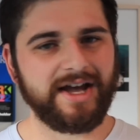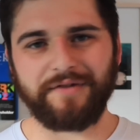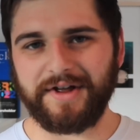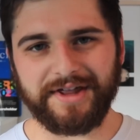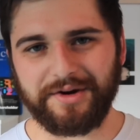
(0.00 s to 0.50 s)
If
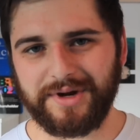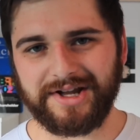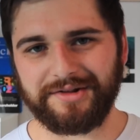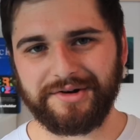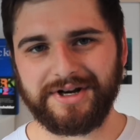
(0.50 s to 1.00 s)
I think we
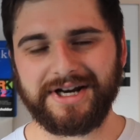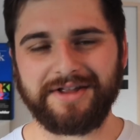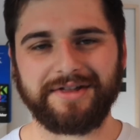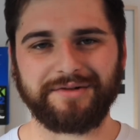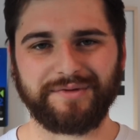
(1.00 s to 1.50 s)
can learn
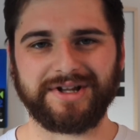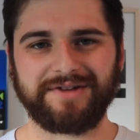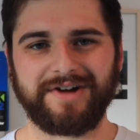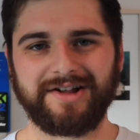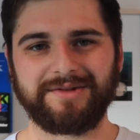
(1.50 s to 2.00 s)
anything really
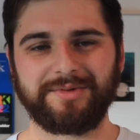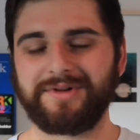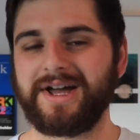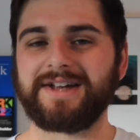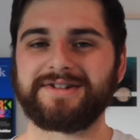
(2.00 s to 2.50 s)
valuable
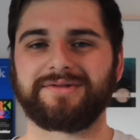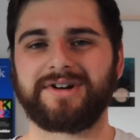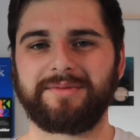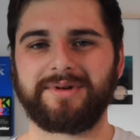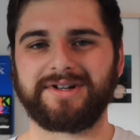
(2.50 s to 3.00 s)
that hasn't
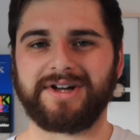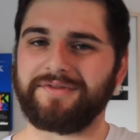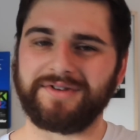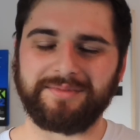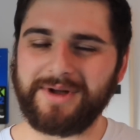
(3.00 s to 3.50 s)
already been covered.
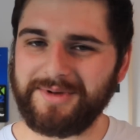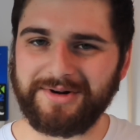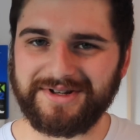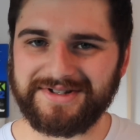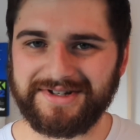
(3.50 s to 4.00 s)
covered. Maybe I'll
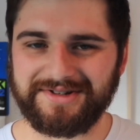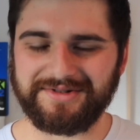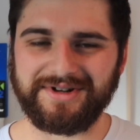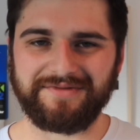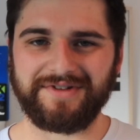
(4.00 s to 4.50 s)
consider
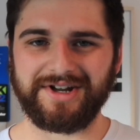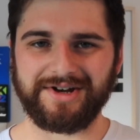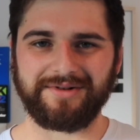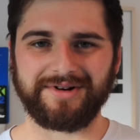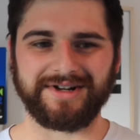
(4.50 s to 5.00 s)
doing a
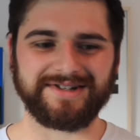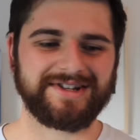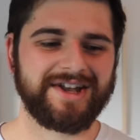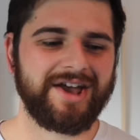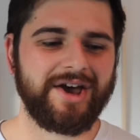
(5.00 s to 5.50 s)
video on it.